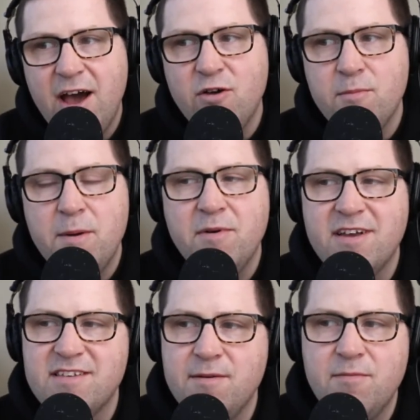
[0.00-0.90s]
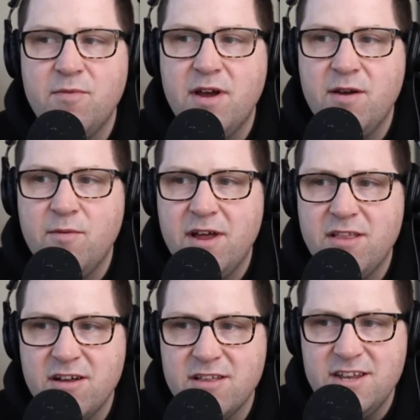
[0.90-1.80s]
I only remember it because when I
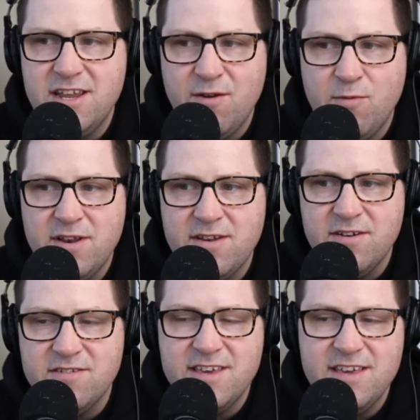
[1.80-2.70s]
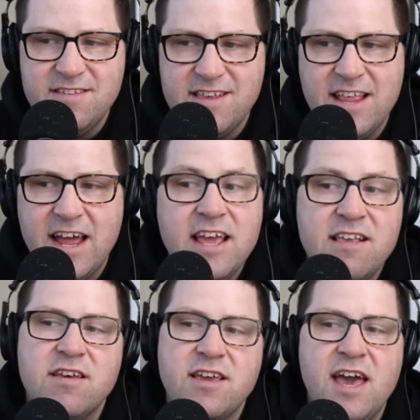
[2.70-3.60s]
talked to Dan Winters, he said that
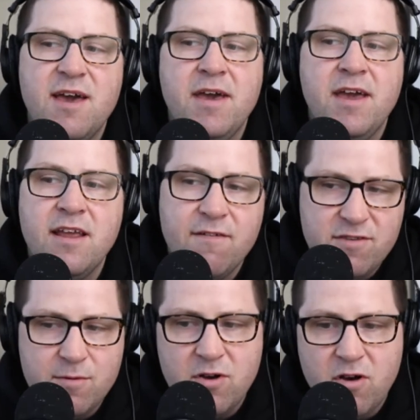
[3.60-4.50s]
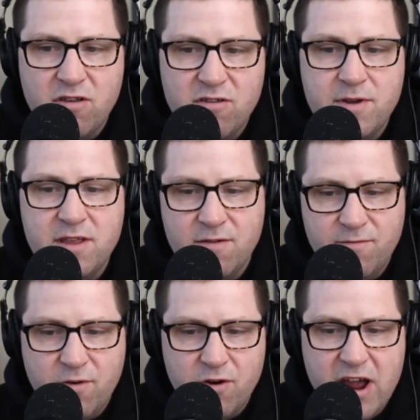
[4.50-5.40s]
he's like, yeah, man, if someone calls me to
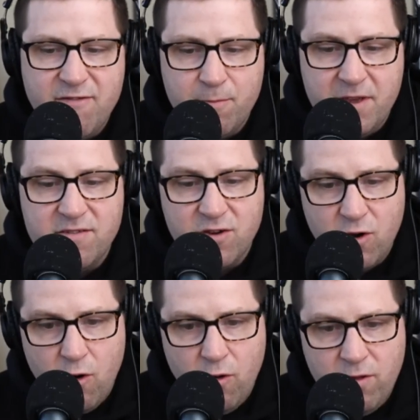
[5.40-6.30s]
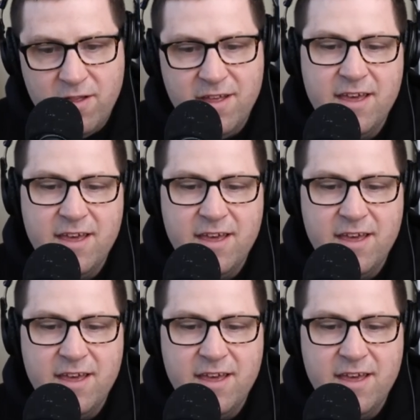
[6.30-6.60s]
photograph a piece of coal,